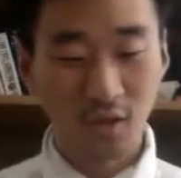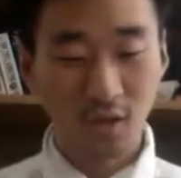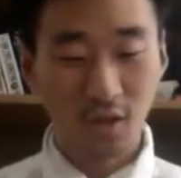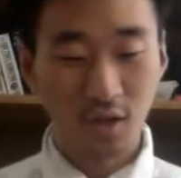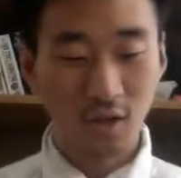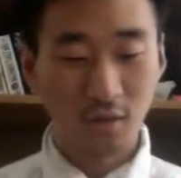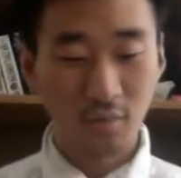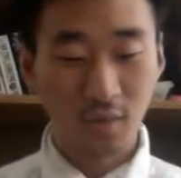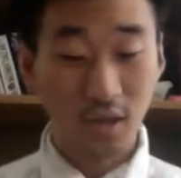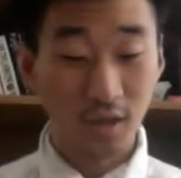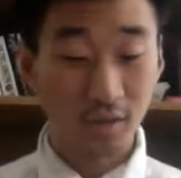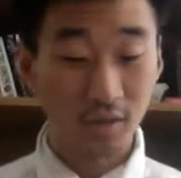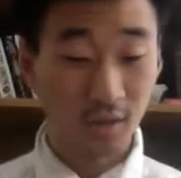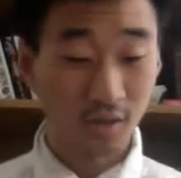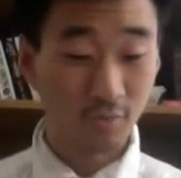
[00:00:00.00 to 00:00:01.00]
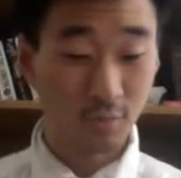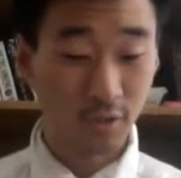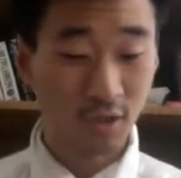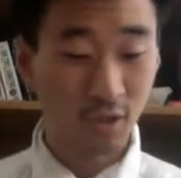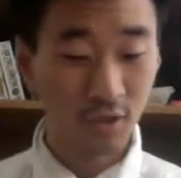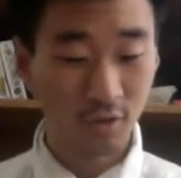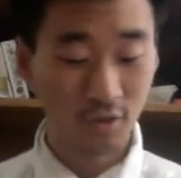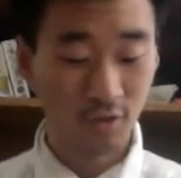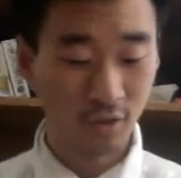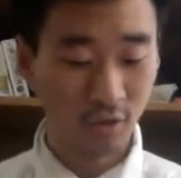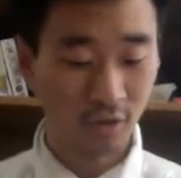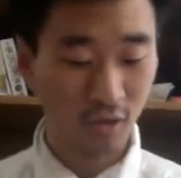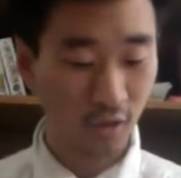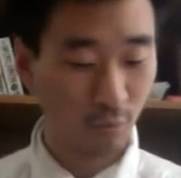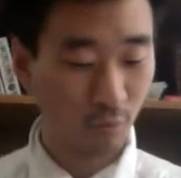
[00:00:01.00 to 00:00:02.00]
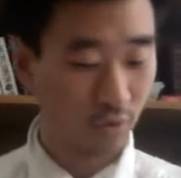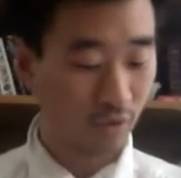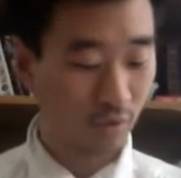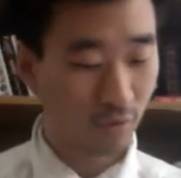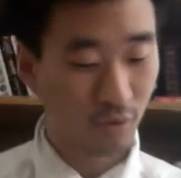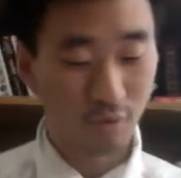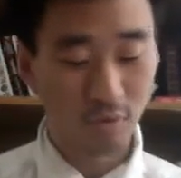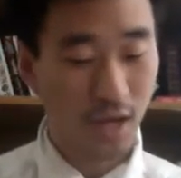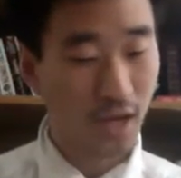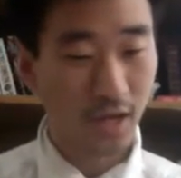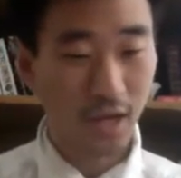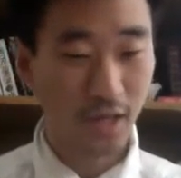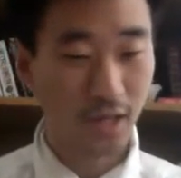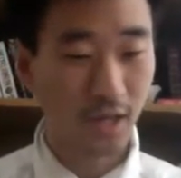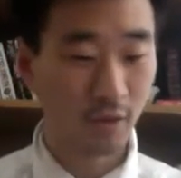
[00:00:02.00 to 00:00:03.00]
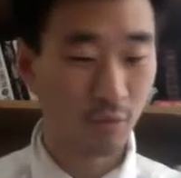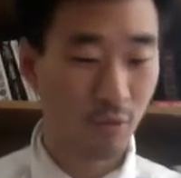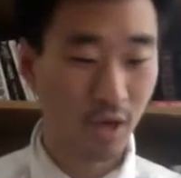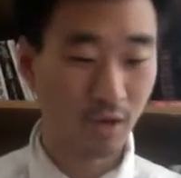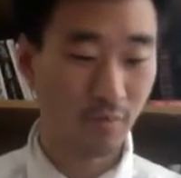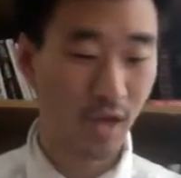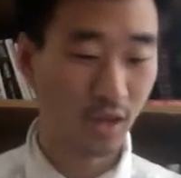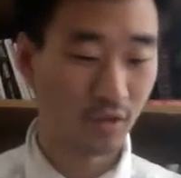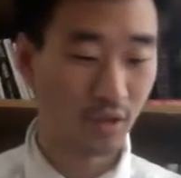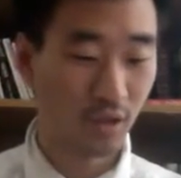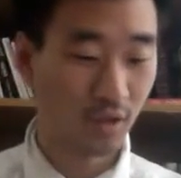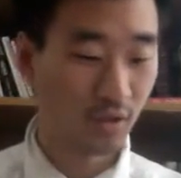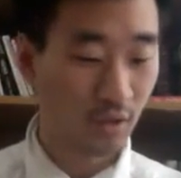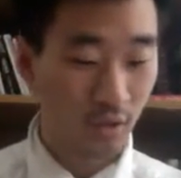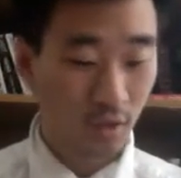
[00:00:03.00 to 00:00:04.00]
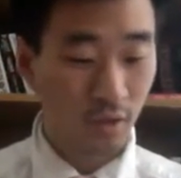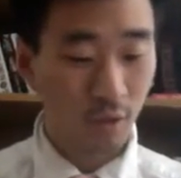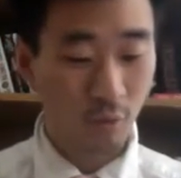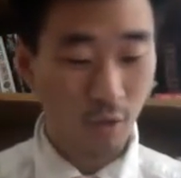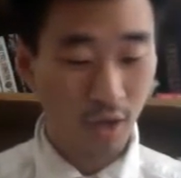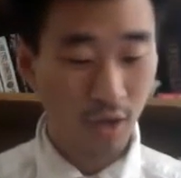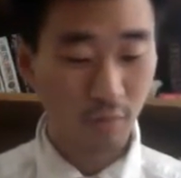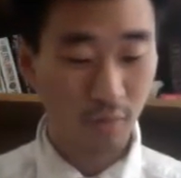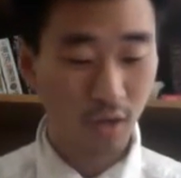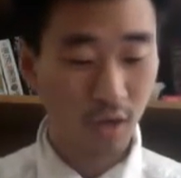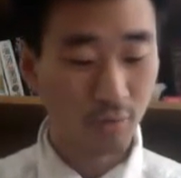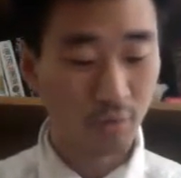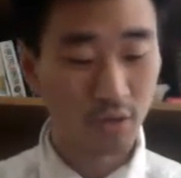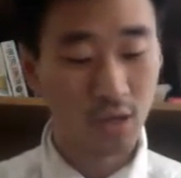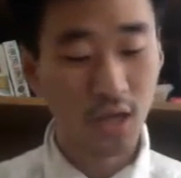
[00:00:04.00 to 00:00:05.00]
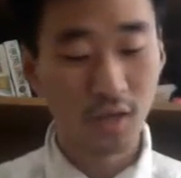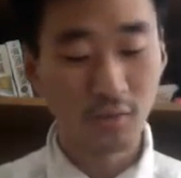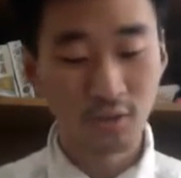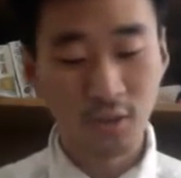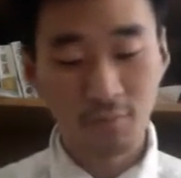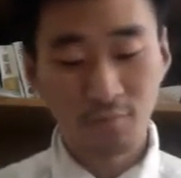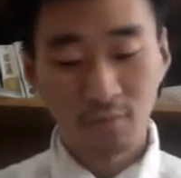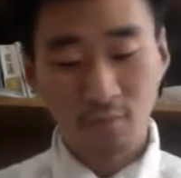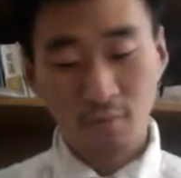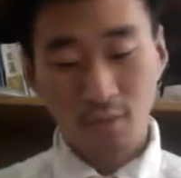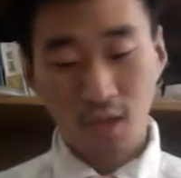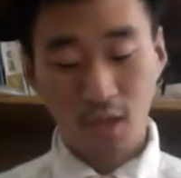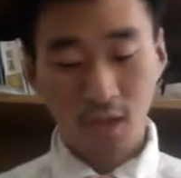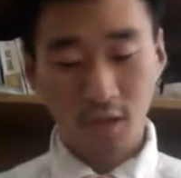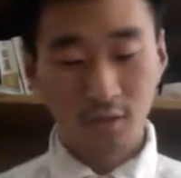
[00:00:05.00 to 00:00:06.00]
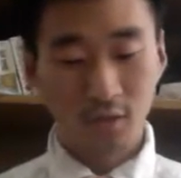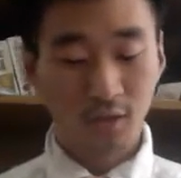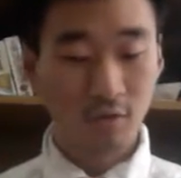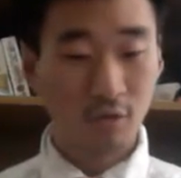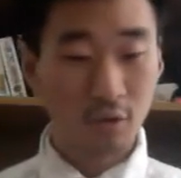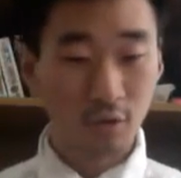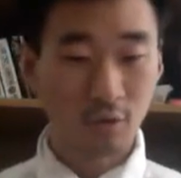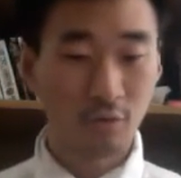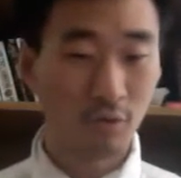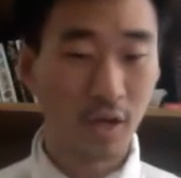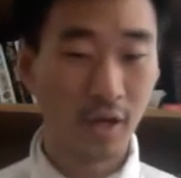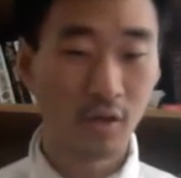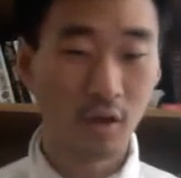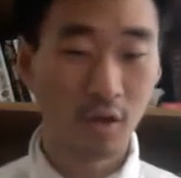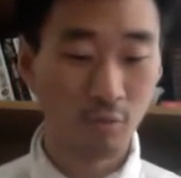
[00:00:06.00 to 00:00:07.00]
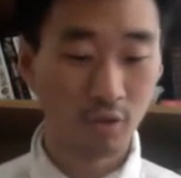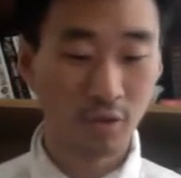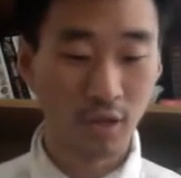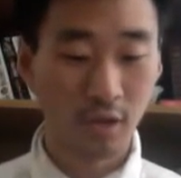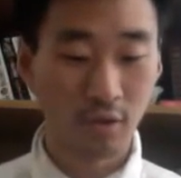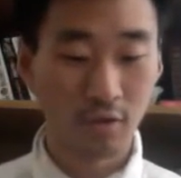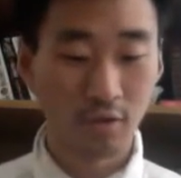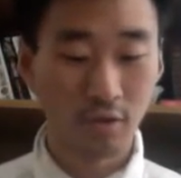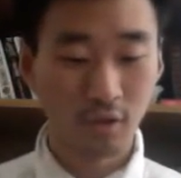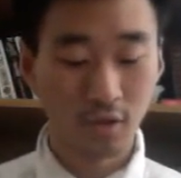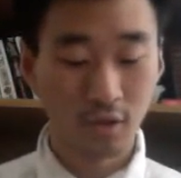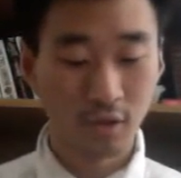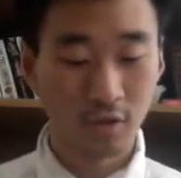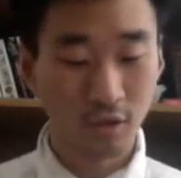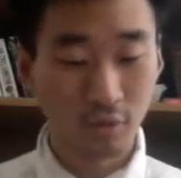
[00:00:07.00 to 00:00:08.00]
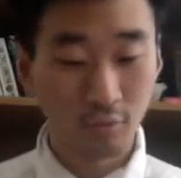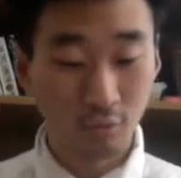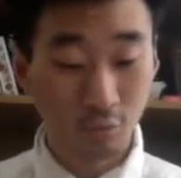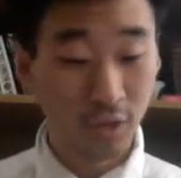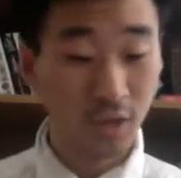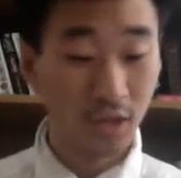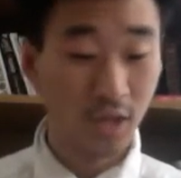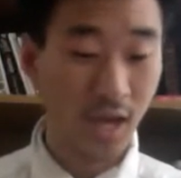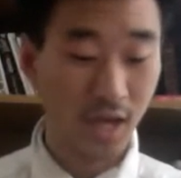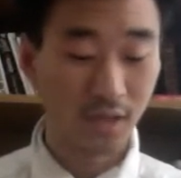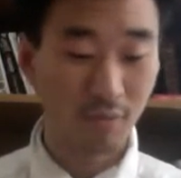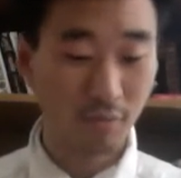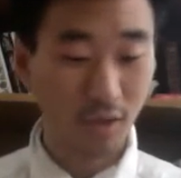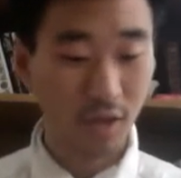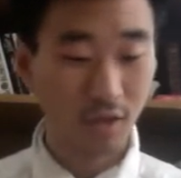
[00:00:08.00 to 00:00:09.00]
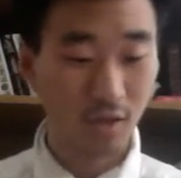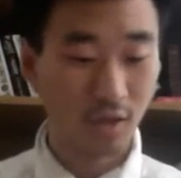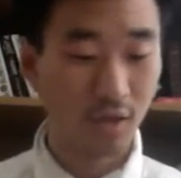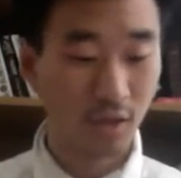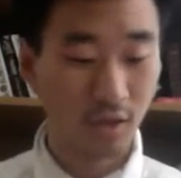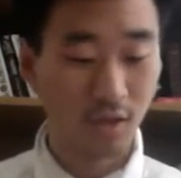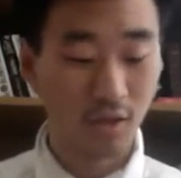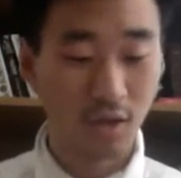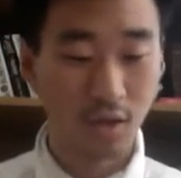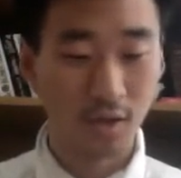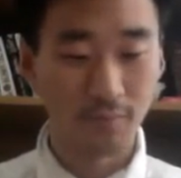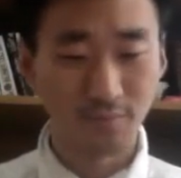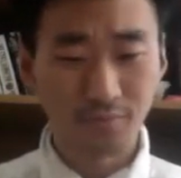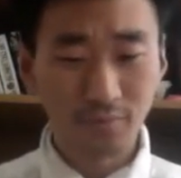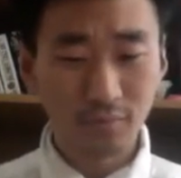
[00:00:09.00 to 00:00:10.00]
Um, and this particular edition, I you know I, I like The Wired magazine quite a bit oftentimes. And this article I thought was like, it, it really had me a, um,